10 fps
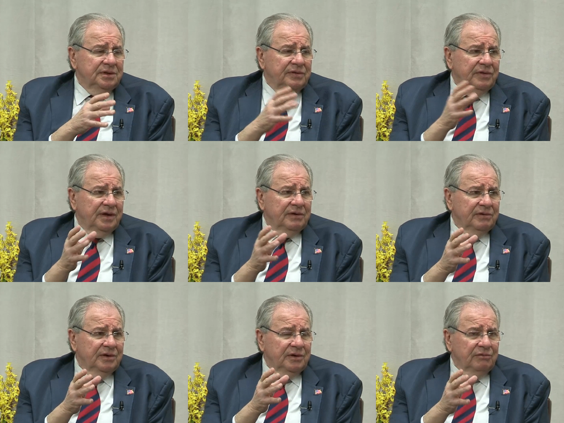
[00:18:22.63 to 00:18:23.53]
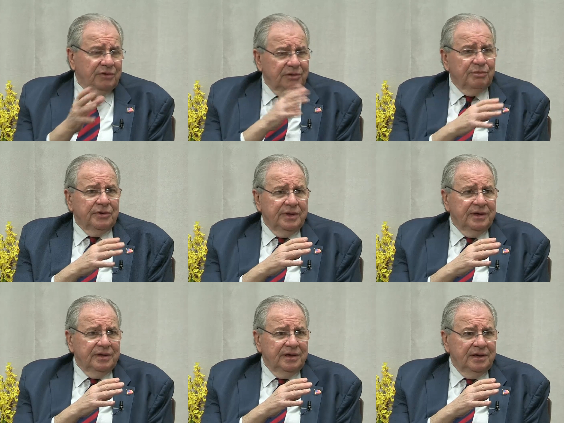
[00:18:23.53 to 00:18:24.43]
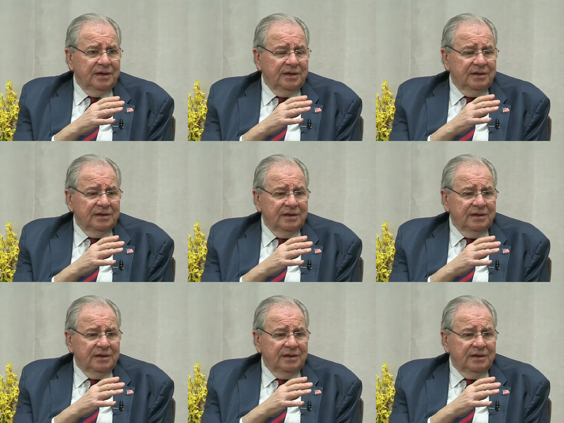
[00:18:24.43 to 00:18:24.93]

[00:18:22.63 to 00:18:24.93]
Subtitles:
there. Winthrop, on the other hand,